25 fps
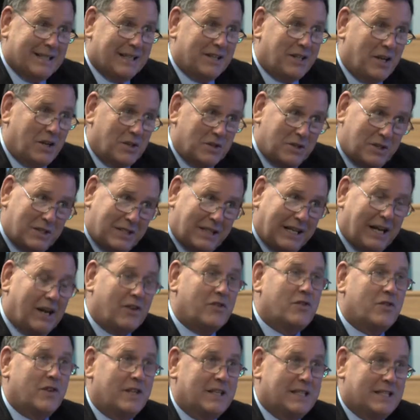those
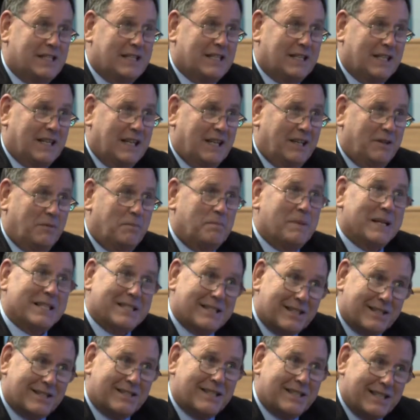countries,
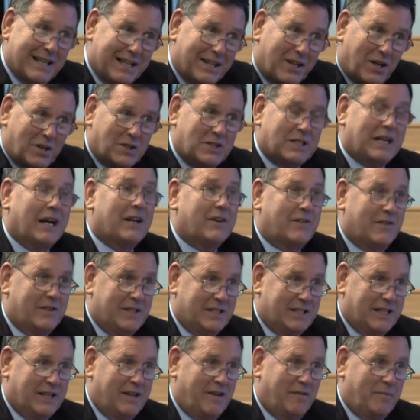businesses in those
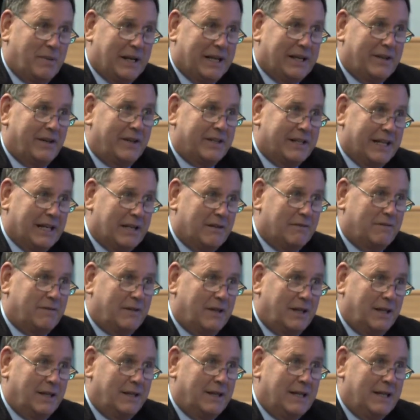countries that have been identified.